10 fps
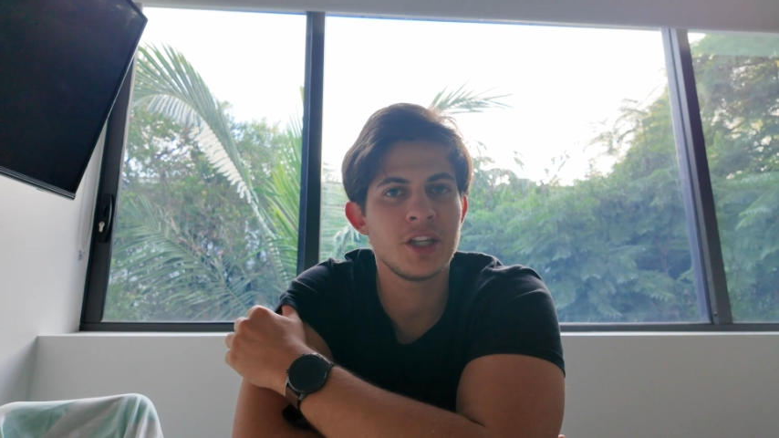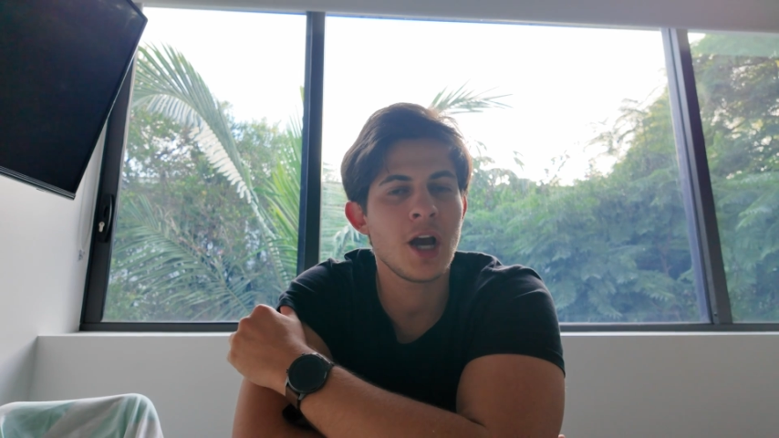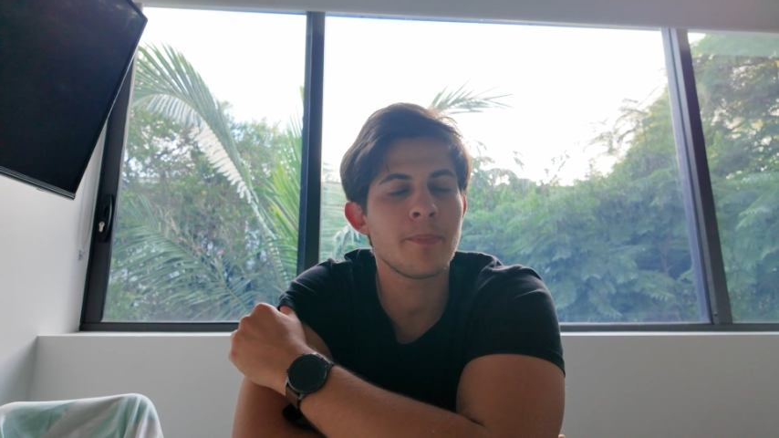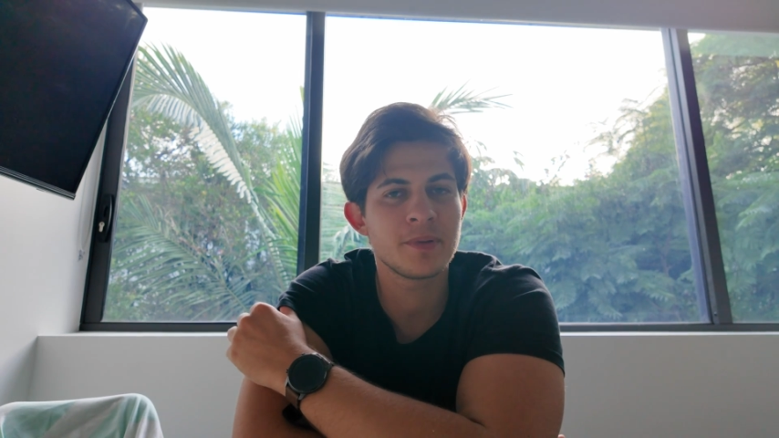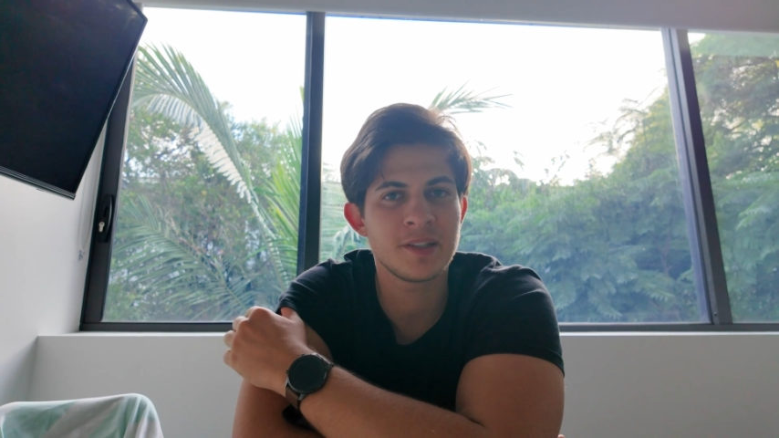the
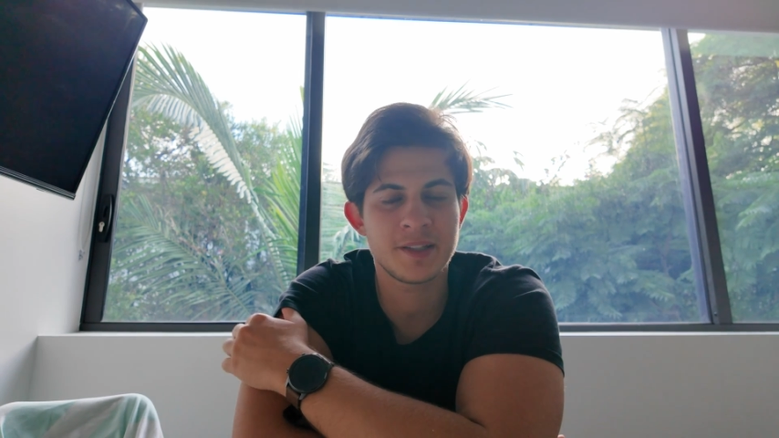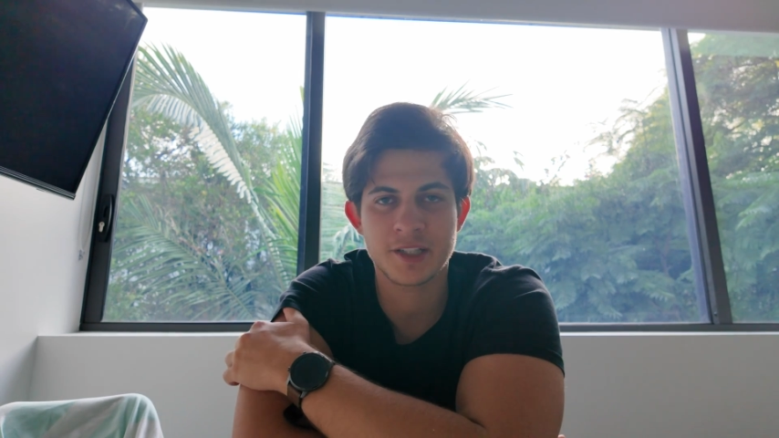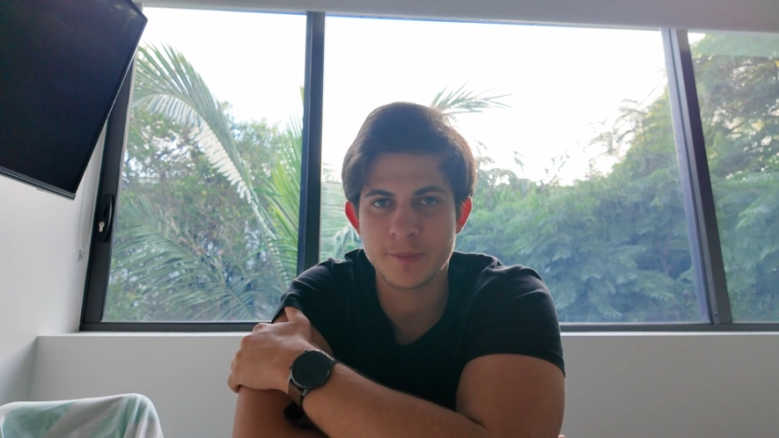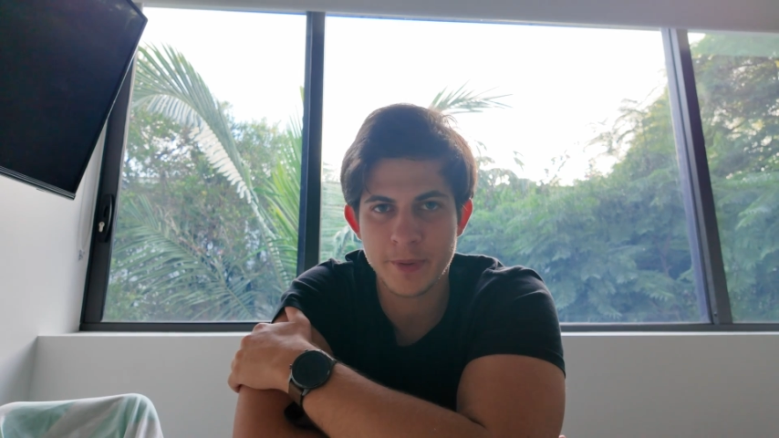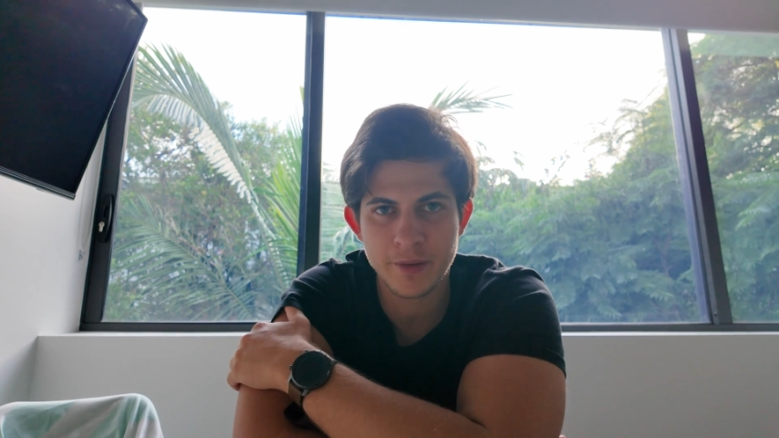opposite
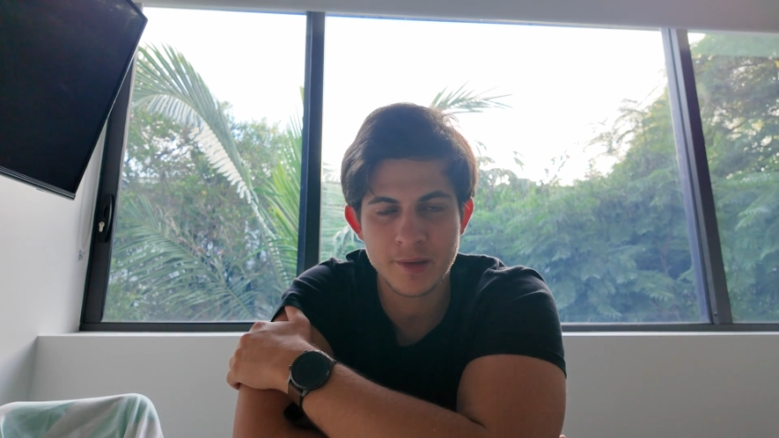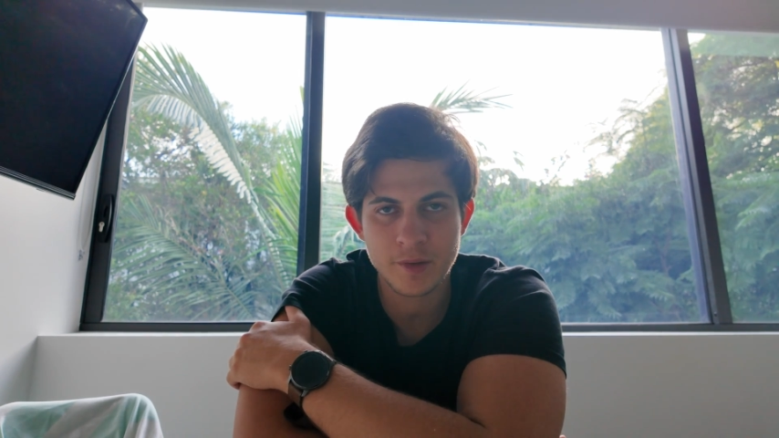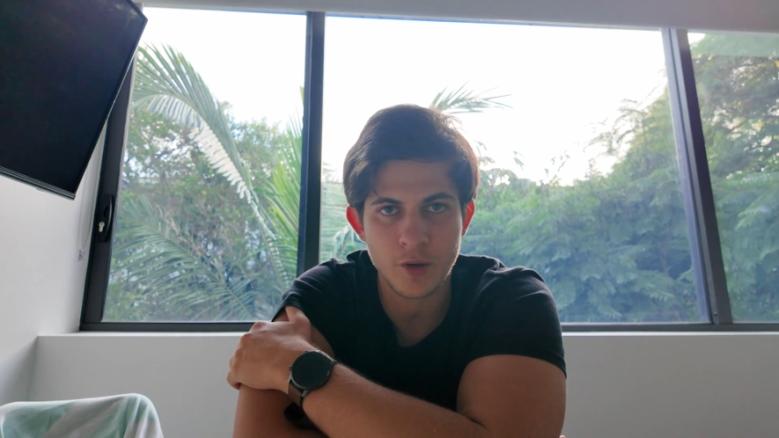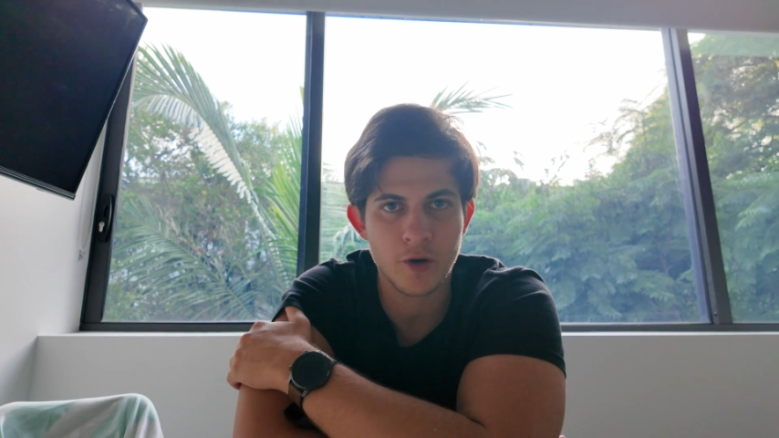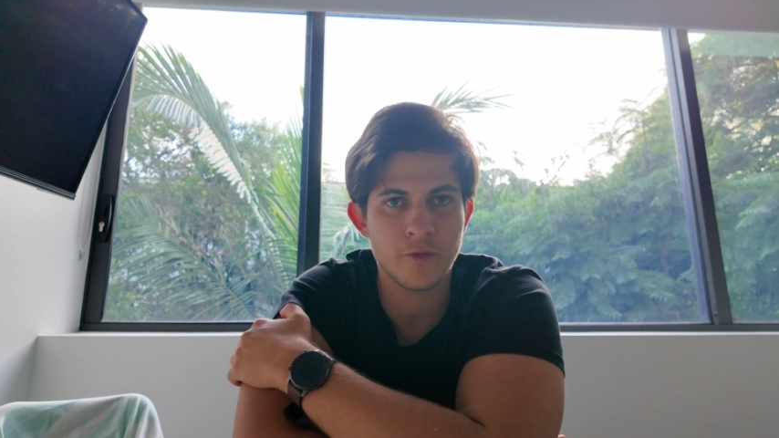
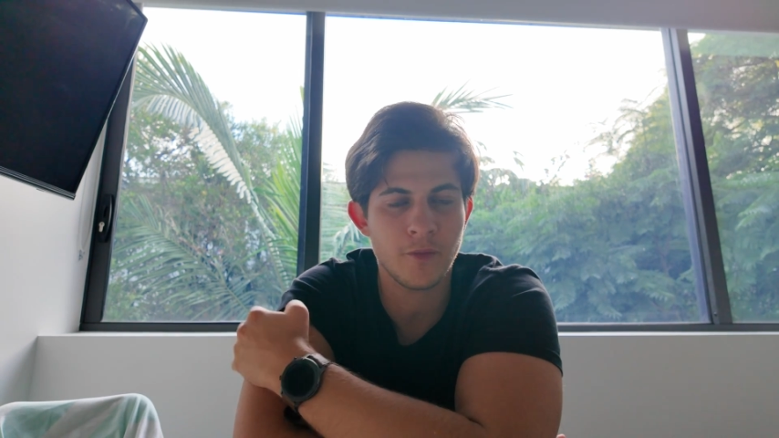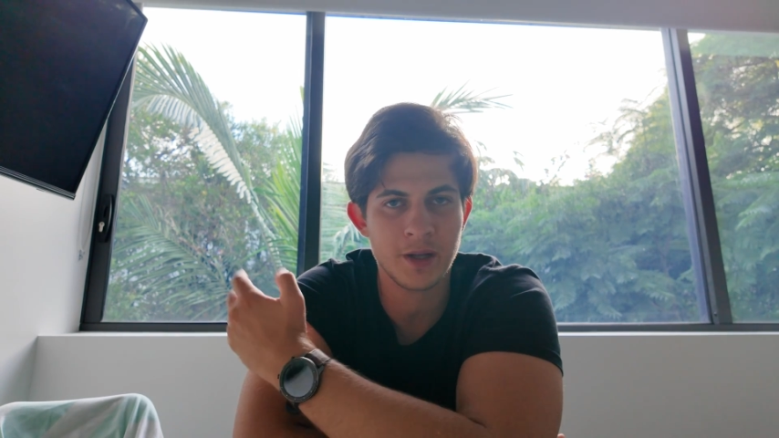experience of